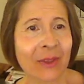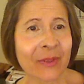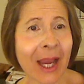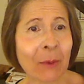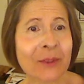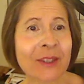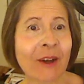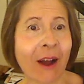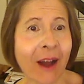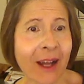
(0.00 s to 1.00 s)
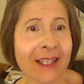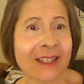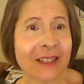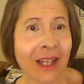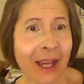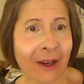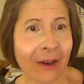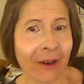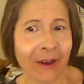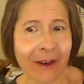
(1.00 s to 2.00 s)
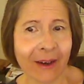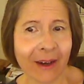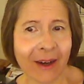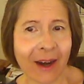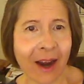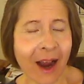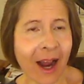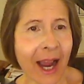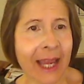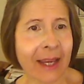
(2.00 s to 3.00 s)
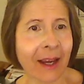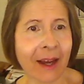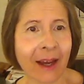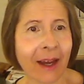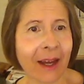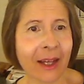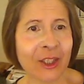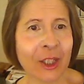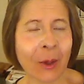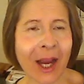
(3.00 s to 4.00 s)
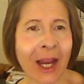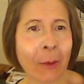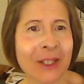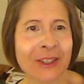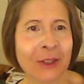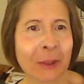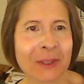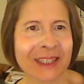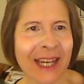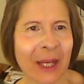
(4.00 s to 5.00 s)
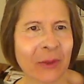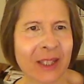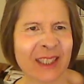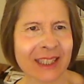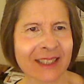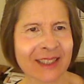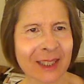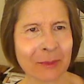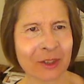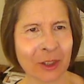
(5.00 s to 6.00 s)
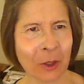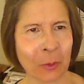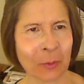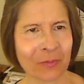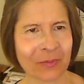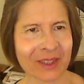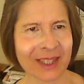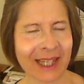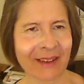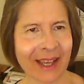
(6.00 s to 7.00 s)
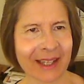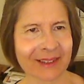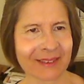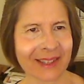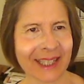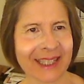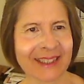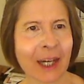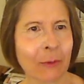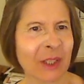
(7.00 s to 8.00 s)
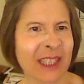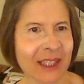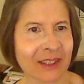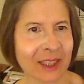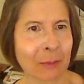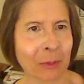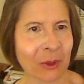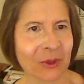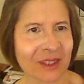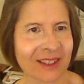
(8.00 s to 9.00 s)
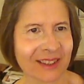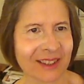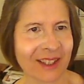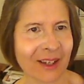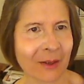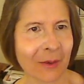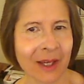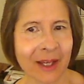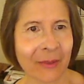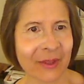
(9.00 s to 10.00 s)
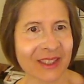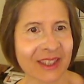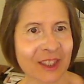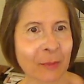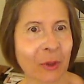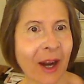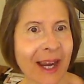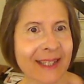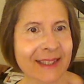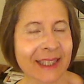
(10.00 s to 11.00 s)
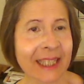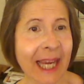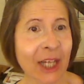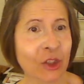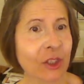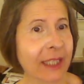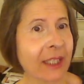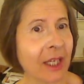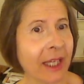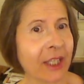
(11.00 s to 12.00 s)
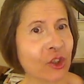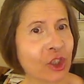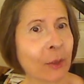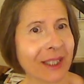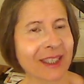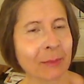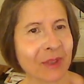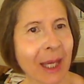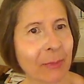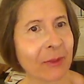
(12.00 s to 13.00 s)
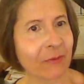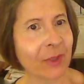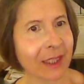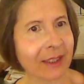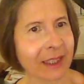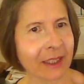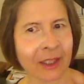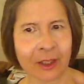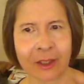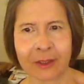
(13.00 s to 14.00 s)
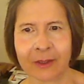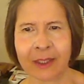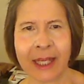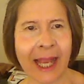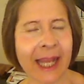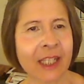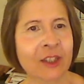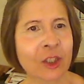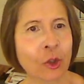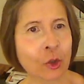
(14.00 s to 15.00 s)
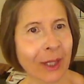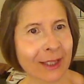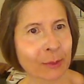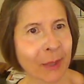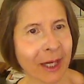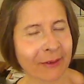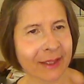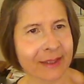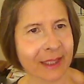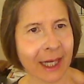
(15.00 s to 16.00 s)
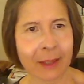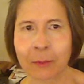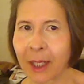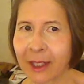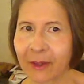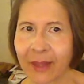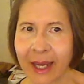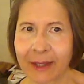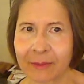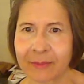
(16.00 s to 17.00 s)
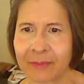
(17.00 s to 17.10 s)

That was an honest letter. I always knew he was an atheist, and he seemed so kind of like he's not really a deep person, you know? This is surprising. He actually is showing some depth of feeling here. And he's so transparent. I admire that.